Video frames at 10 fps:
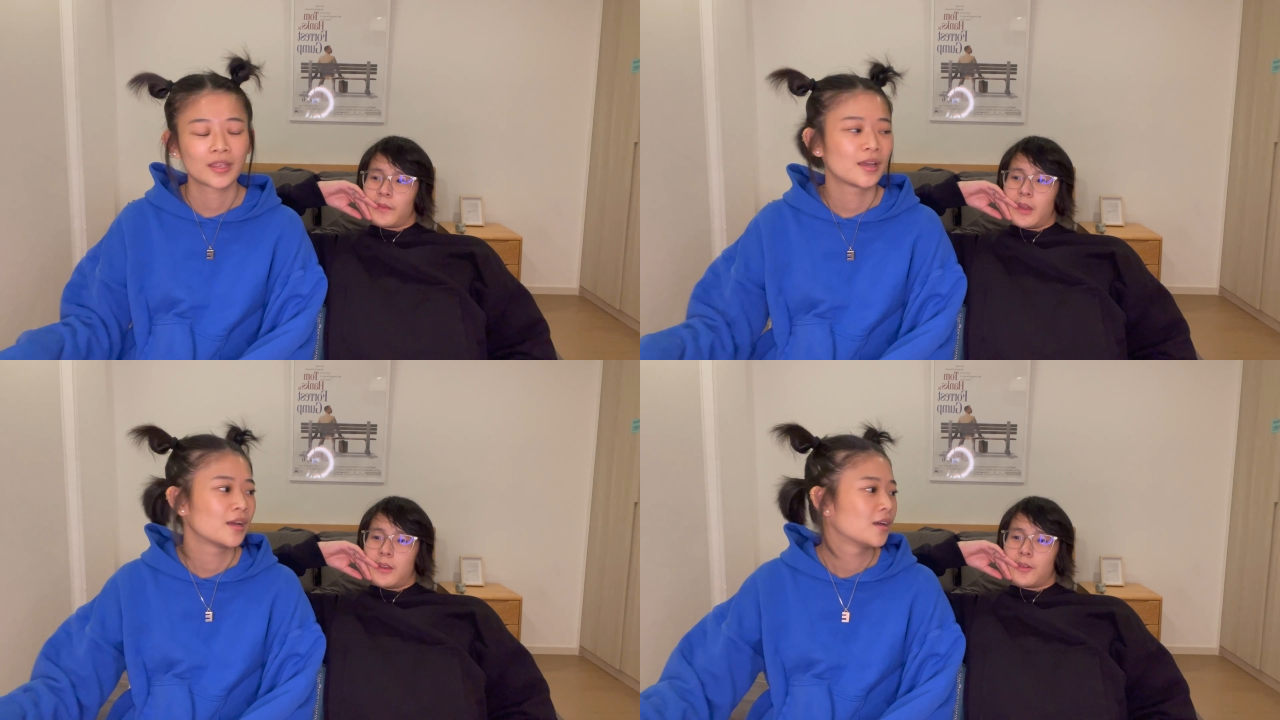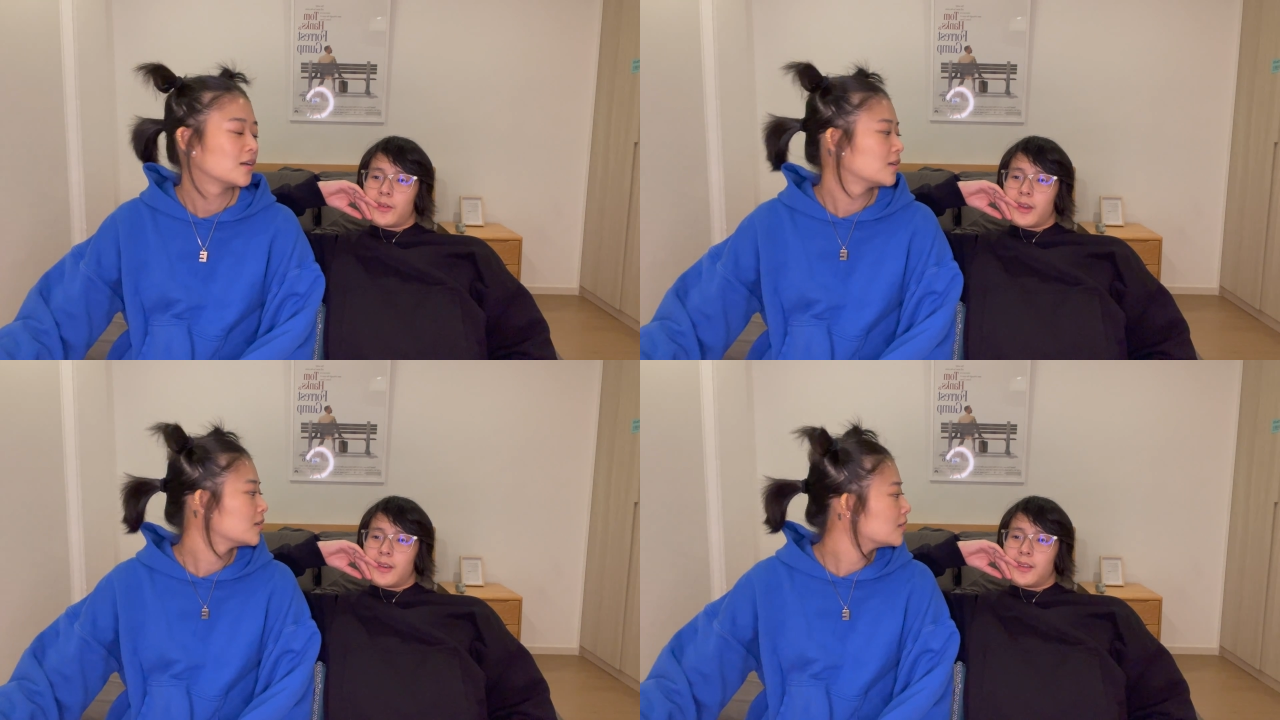Speaker 1: And
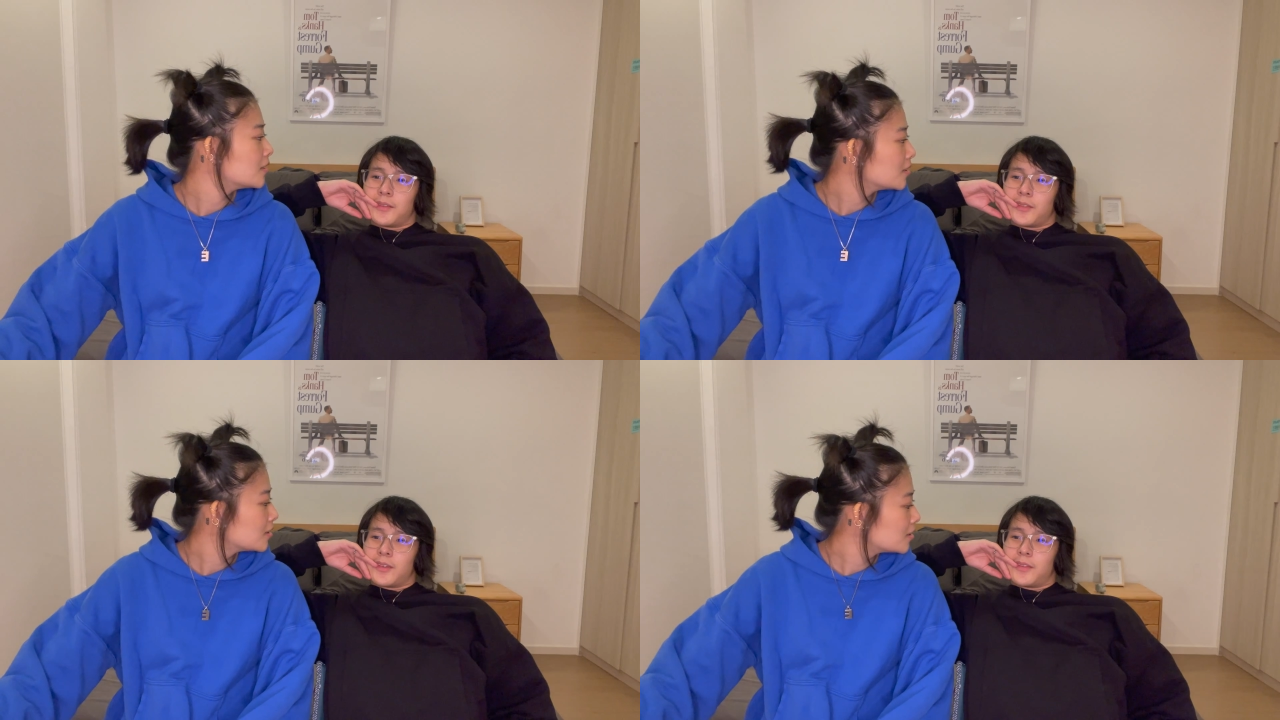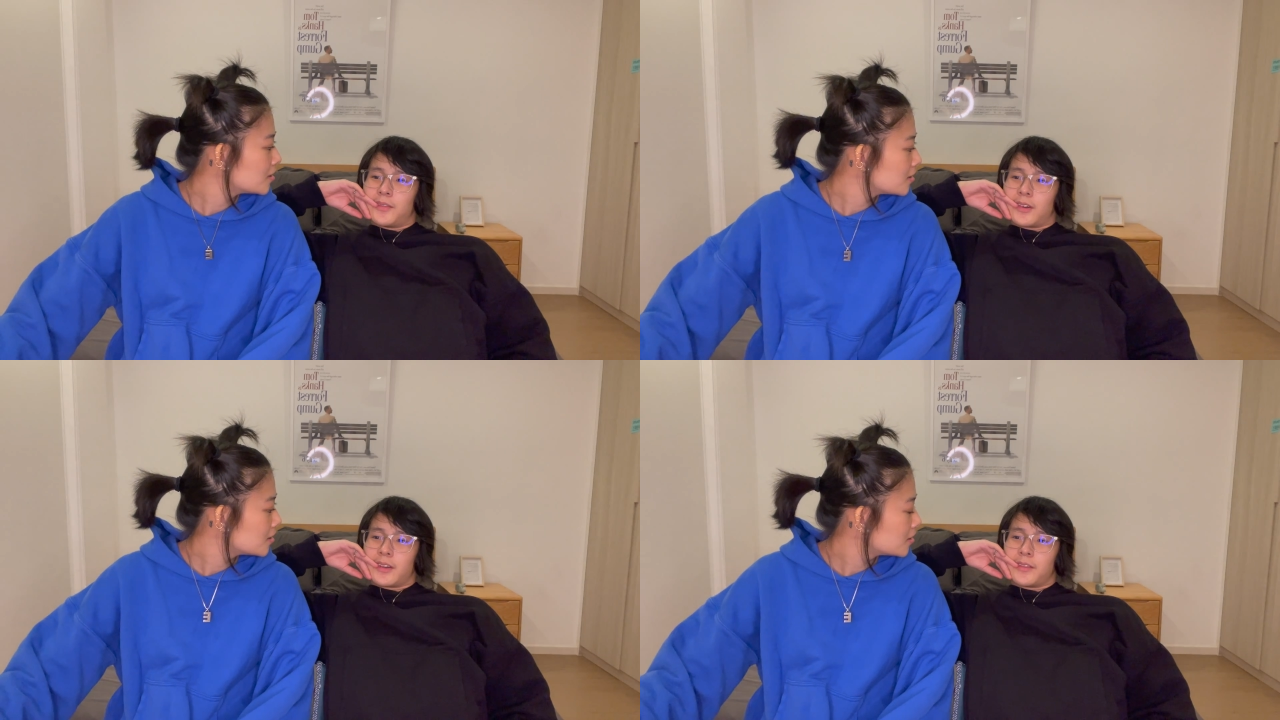don't get it if you're
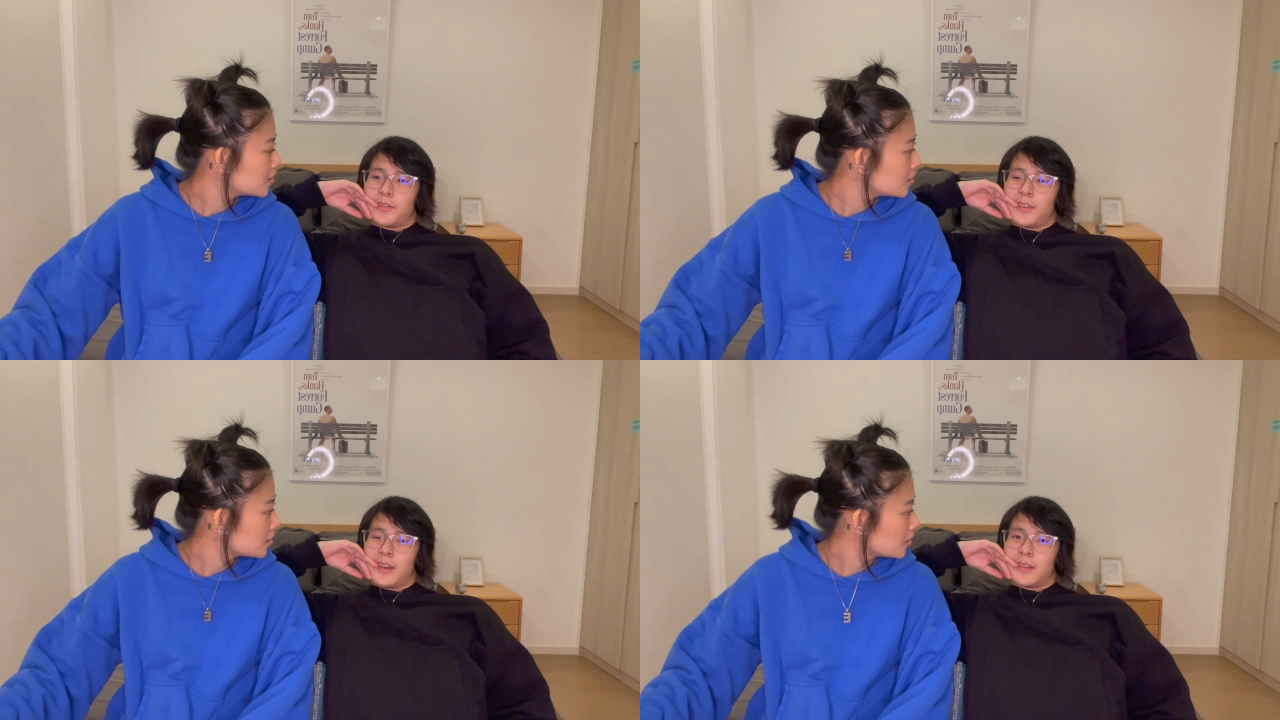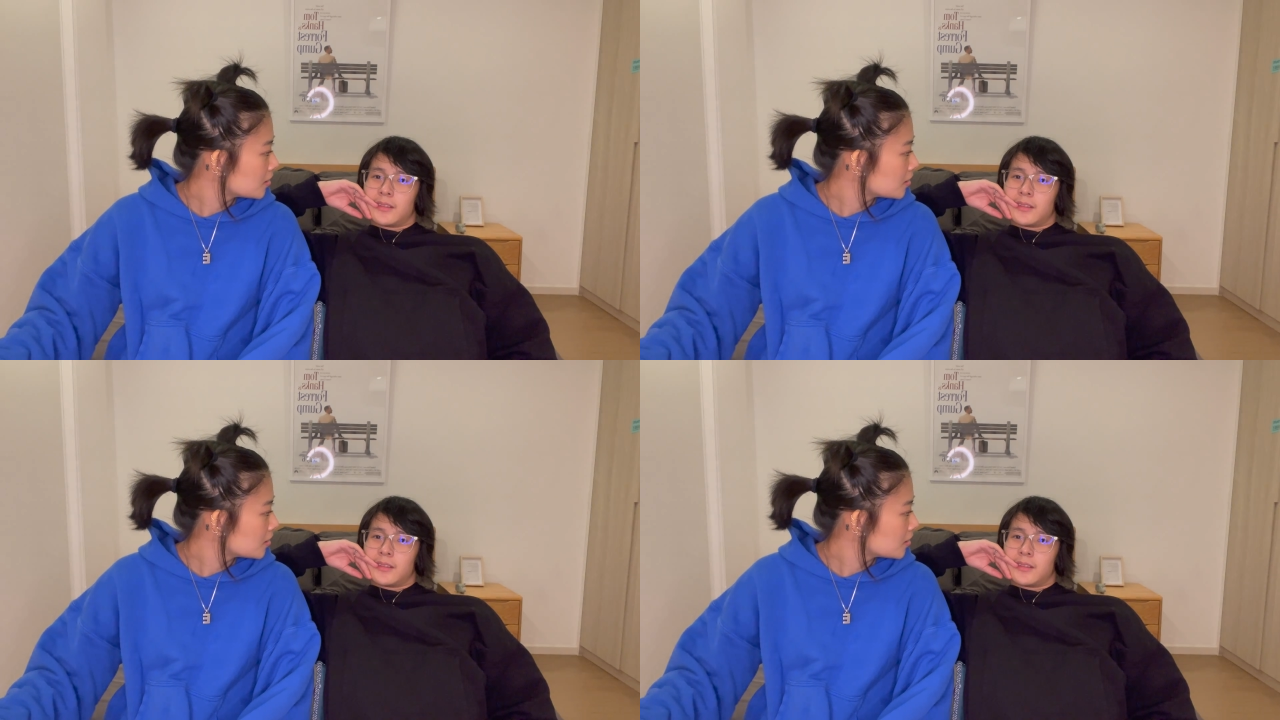fucking fat.